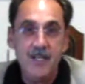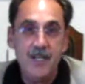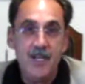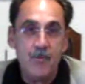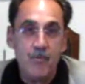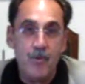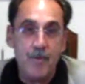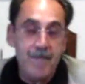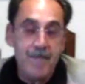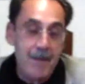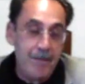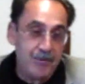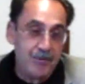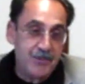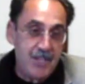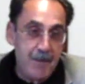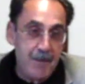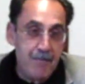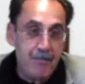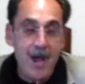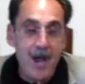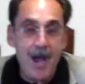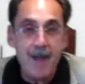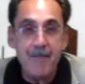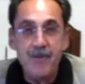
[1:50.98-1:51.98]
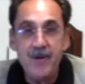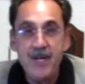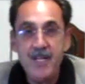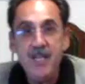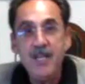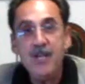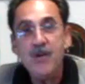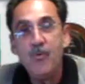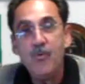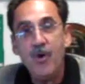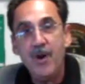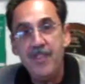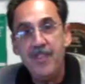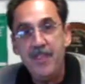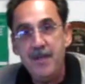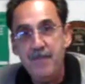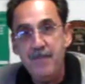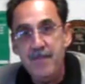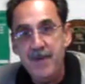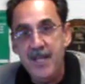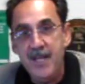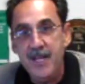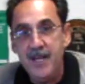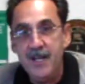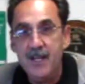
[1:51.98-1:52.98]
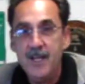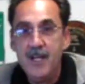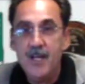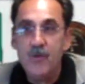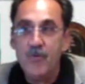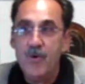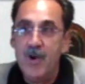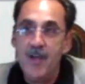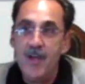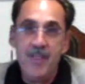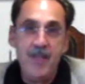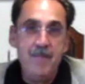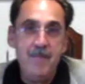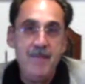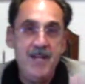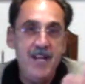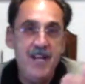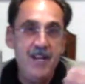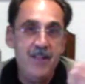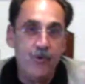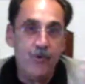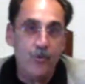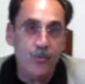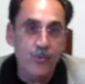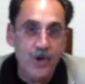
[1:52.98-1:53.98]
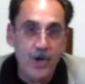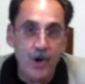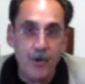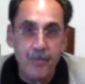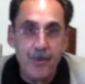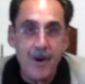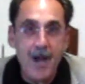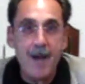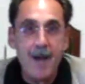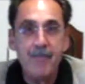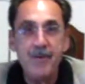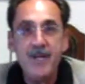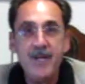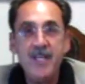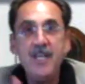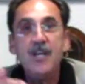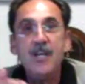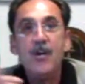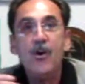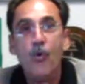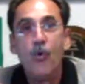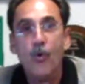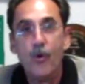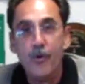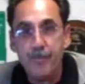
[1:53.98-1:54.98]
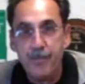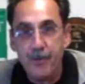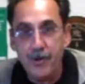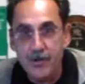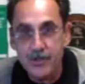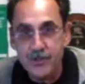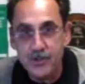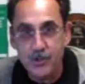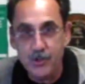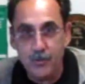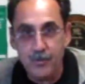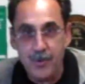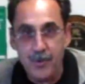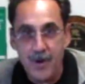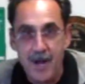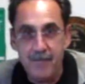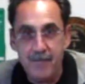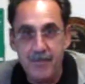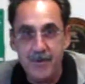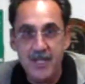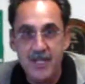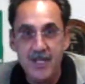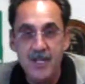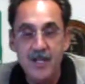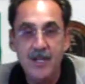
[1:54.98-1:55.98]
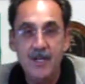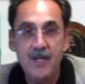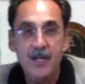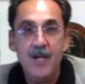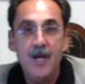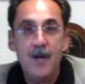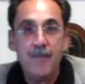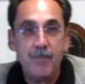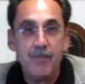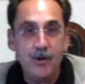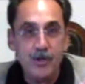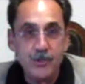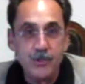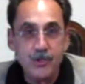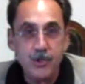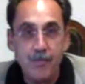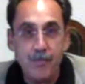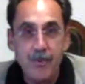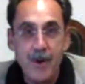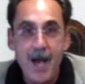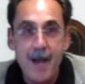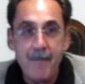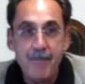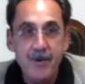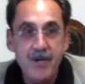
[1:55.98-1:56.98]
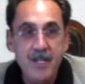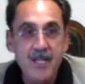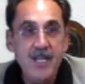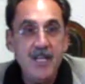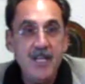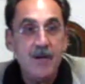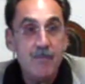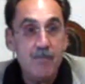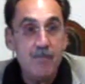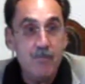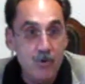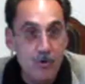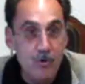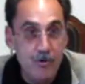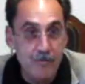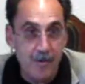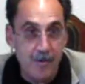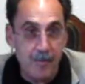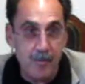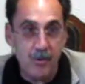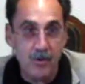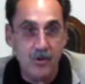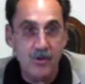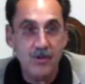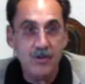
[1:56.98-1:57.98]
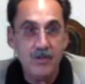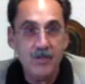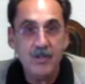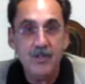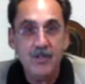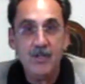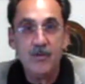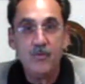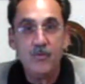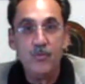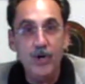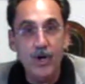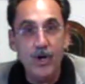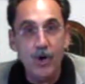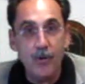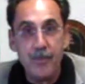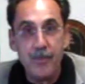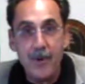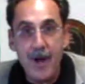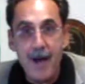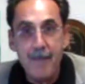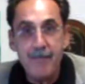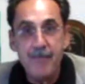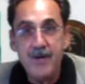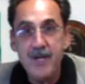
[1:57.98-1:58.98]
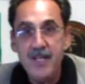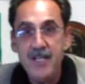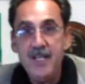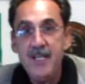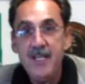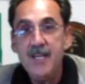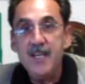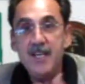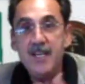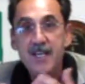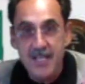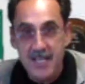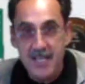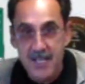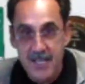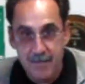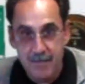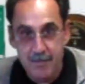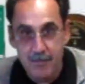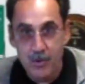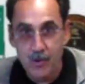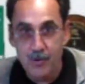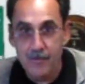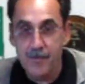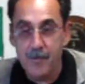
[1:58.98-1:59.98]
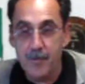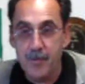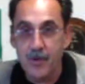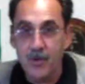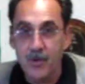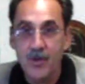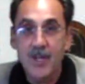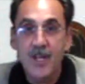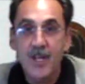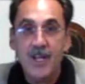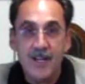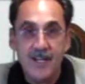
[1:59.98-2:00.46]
When people say property, what do they mean? Well, they mean either real property or personal property. Personal property, movable. Real property, immovable.